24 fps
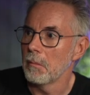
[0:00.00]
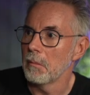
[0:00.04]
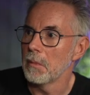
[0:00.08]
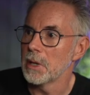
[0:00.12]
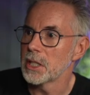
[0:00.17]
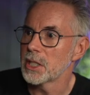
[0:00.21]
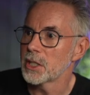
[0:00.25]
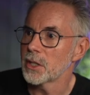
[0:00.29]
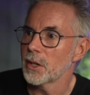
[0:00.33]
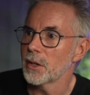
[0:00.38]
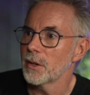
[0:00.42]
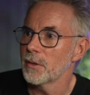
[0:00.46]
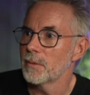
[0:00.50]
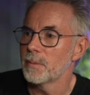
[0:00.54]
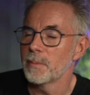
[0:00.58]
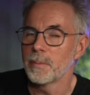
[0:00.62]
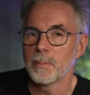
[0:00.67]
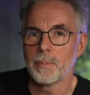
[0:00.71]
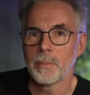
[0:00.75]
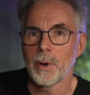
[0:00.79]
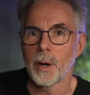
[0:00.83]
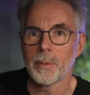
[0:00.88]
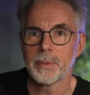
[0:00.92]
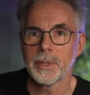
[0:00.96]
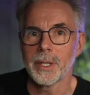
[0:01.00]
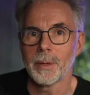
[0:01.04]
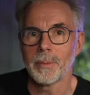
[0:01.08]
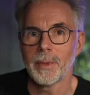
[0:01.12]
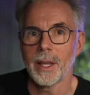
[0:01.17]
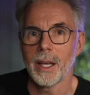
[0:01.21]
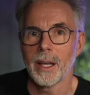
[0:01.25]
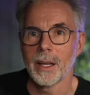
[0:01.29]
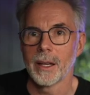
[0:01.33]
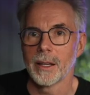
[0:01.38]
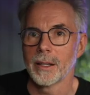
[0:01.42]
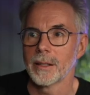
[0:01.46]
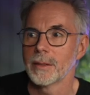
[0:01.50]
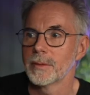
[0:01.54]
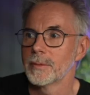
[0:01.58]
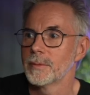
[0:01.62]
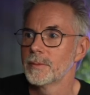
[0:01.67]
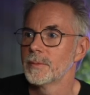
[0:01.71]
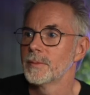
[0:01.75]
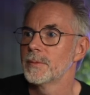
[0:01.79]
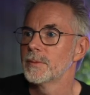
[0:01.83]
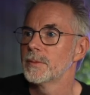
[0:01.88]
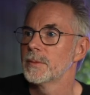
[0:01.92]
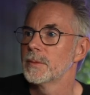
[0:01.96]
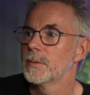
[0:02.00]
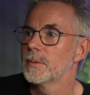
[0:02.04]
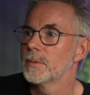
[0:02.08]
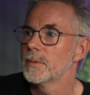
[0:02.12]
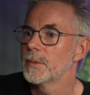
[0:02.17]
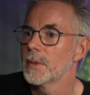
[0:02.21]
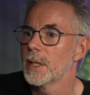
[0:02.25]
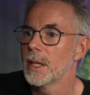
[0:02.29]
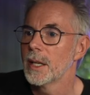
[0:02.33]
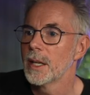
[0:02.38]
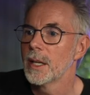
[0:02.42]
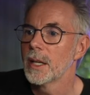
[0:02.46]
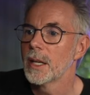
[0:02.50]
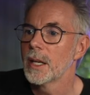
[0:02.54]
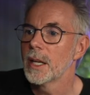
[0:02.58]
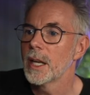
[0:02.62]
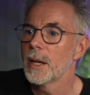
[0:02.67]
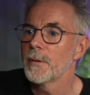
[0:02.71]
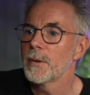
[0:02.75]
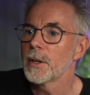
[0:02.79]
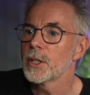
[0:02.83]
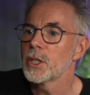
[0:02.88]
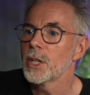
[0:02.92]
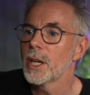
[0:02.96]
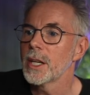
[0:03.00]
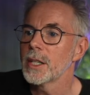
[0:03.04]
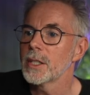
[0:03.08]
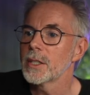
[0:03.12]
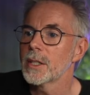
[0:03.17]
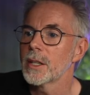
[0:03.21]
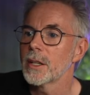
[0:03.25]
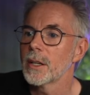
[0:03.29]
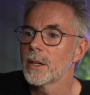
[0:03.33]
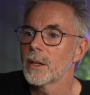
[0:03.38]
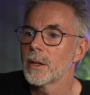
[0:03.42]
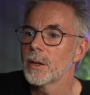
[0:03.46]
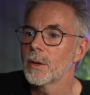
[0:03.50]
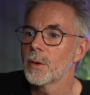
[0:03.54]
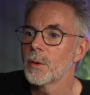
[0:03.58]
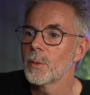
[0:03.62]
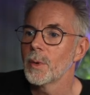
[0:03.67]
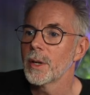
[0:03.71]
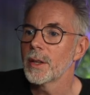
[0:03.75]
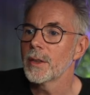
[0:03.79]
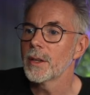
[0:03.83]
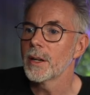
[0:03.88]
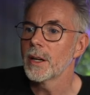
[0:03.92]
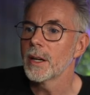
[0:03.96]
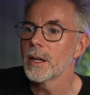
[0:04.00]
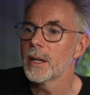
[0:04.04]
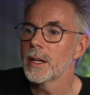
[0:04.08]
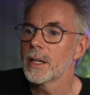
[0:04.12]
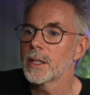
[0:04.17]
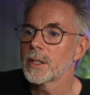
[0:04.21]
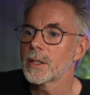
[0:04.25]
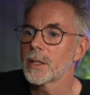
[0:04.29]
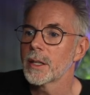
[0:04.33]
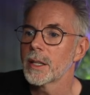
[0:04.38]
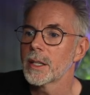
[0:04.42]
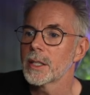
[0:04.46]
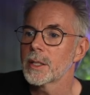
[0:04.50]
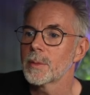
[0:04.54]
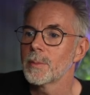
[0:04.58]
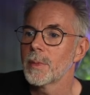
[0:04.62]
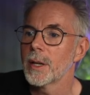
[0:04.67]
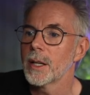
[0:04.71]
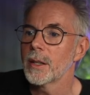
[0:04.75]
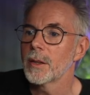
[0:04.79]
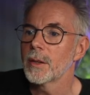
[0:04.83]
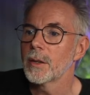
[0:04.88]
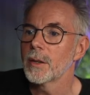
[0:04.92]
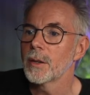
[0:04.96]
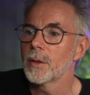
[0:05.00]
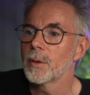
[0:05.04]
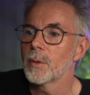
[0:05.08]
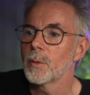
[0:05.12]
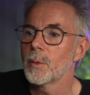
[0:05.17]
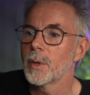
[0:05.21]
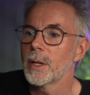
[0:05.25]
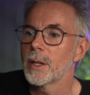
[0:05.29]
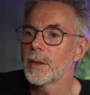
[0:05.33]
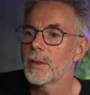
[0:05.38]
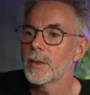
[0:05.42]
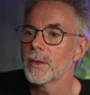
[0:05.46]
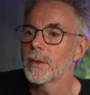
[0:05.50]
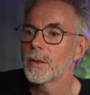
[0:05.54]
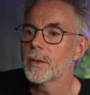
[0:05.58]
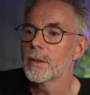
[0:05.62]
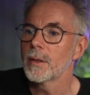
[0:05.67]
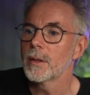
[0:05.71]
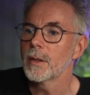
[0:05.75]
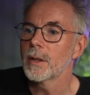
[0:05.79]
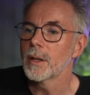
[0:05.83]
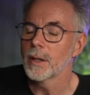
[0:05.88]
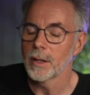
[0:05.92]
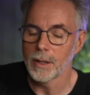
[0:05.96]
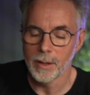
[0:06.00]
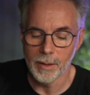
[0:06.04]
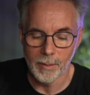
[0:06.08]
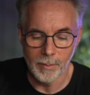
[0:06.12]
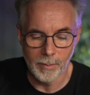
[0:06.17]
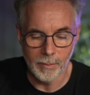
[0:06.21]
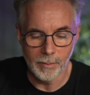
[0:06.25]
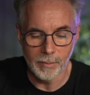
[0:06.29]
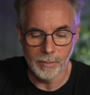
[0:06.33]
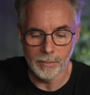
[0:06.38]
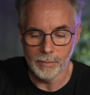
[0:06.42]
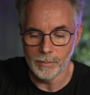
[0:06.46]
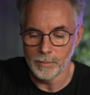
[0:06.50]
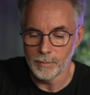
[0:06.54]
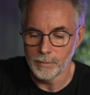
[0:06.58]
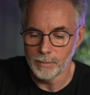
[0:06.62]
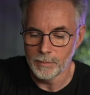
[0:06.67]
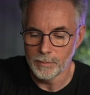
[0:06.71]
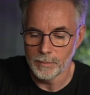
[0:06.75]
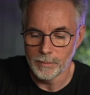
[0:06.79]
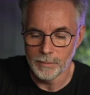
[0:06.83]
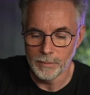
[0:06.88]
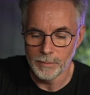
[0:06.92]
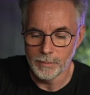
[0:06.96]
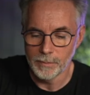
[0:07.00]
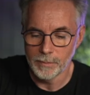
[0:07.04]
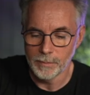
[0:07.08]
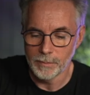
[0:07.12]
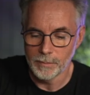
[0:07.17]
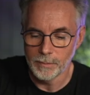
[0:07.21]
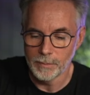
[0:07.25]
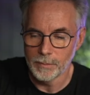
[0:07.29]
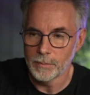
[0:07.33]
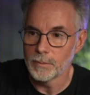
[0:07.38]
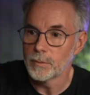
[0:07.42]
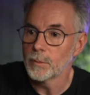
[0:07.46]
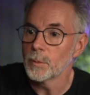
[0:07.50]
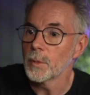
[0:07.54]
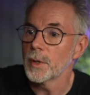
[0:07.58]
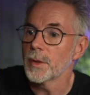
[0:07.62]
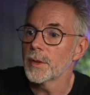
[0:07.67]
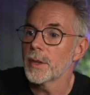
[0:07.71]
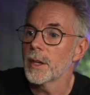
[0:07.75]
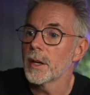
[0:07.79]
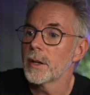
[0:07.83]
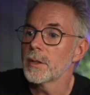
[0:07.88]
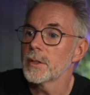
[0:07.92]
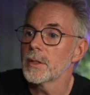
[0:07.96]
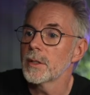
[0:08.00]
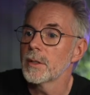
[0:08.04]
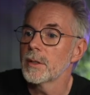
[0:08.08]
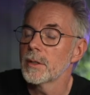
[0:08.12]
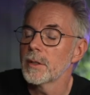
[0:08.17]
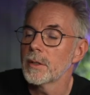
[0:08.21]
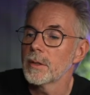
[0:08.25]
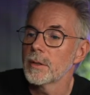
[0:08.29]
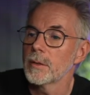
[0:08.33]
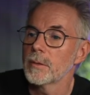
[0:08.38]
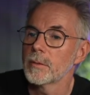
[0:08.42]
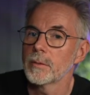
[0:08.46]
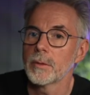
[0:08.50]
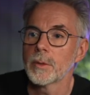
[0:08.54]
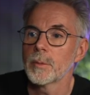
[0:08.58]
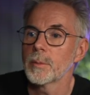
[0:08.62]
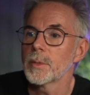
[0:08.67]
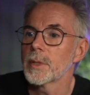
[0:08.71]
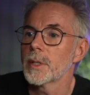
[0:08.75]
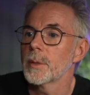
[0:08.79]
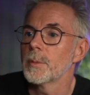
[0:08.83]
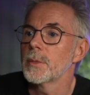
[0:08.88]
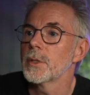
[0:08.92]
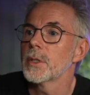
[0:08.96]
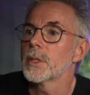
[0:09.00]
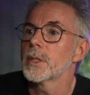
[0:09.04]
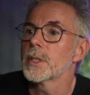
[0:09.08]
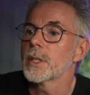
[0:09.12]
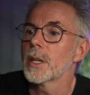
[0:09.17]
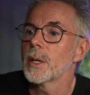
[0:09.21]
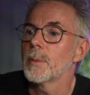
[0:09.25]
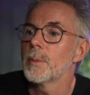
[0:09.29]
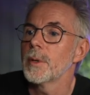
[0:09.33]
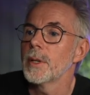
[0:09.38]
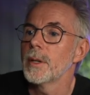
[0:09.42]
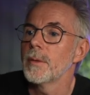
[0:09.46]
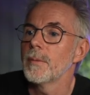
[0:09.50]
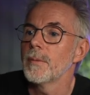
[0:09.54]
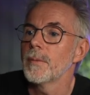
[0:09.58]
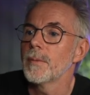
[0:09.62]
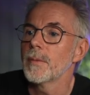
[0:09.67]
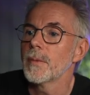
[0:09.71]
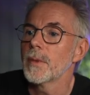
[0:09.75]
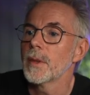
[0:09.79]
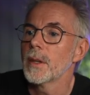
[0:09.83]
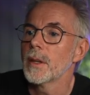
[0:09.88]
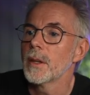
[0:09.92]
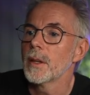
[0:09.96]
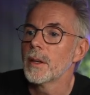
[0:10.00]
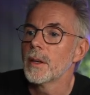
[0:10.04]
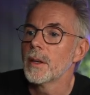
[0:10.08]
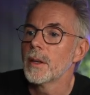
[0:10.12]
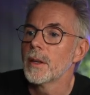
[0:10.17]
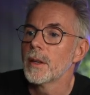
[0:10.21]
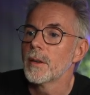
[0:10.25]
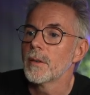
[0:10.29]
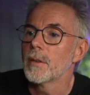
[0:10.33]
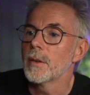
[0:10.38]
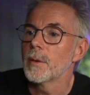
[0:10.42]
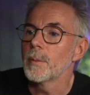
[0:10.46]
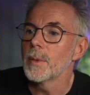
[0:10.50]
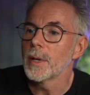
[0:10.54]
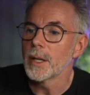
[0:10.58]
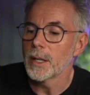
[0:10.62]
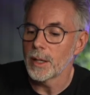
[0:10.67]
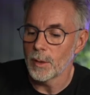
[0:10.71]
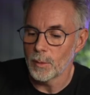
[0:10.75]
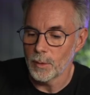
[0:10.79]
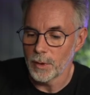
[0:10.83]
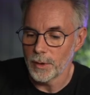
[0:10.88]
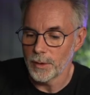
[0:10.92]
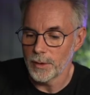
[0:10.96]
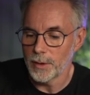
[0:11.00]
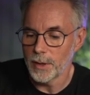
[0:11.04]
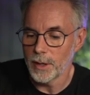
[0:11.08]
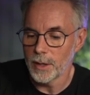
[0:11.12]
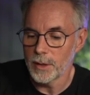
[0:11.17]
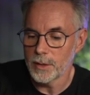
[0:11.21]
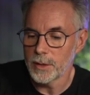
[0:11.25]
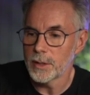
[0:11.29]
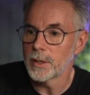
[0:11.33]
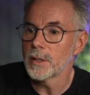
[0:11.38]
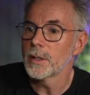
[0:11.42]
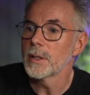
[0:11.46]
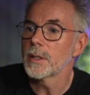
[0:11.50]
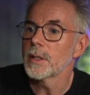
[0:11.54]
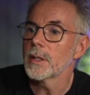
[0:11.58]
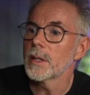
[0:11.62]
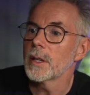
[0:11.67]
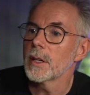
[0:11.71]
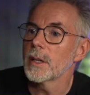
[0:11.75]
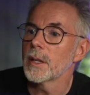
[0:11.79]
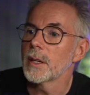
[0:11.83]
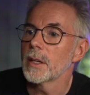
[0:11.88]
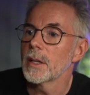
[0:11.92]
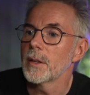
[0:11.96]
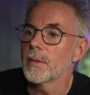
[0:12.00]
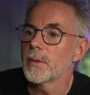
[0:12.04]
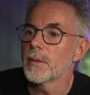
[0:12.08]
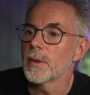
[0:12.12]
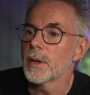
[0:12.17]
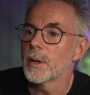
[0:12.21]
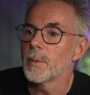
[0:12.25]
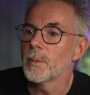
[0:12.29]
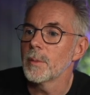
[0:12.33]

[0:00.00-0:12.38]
it's sort of popped up there. If I change the width and height, so let's make the width 1000. Oops, let me just type it in. I make it 1000. And if I